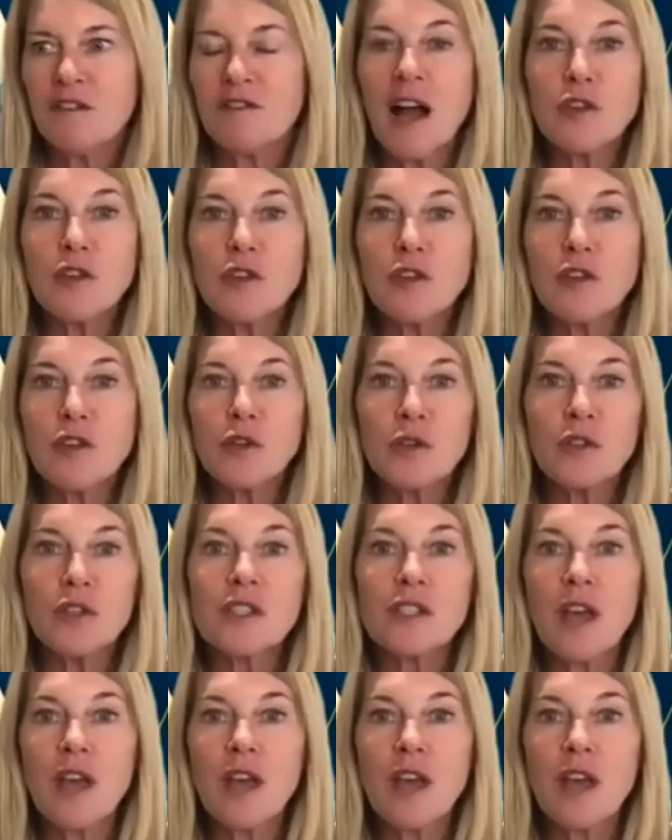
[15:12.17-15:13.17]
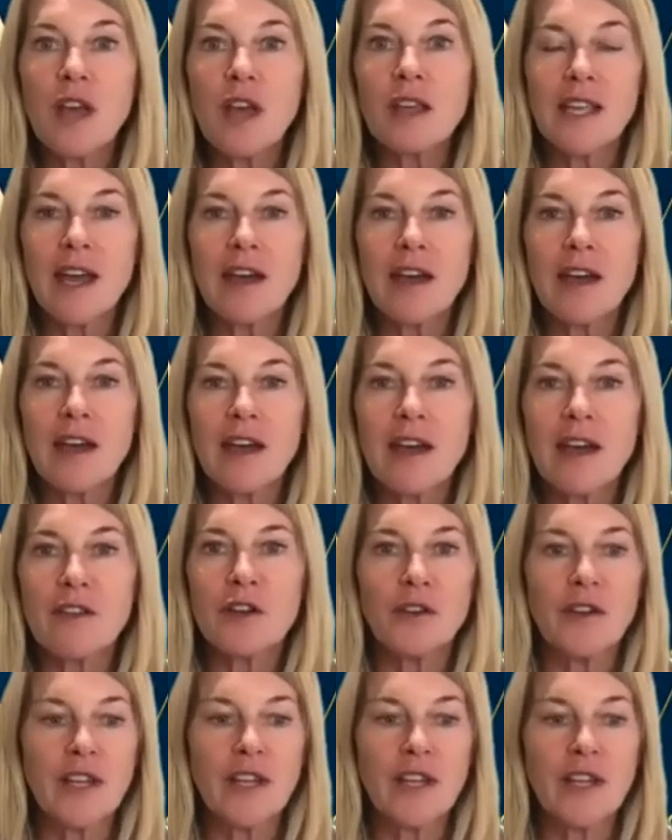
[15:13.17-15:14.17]
5-year-old son
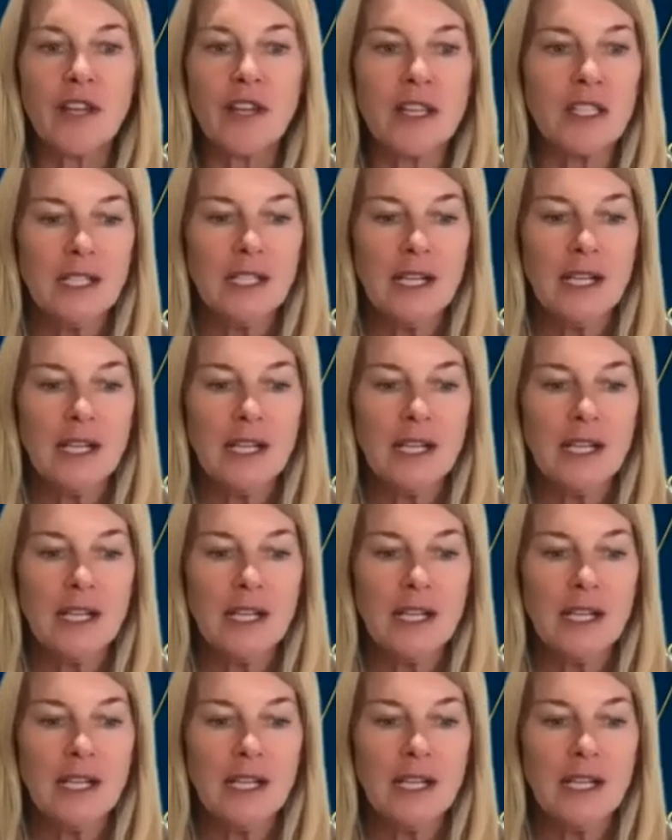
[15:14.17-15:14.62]
together, and